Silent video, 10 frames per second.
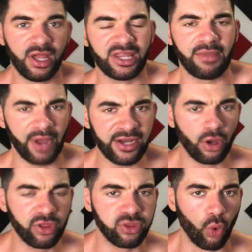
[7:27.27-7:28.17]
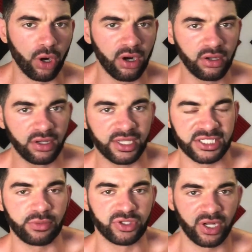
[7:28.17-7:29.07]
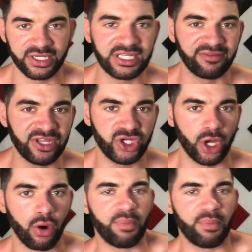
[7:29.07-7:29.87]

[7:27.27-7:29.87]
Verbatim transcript: They might know Thor, because he was on a TV show.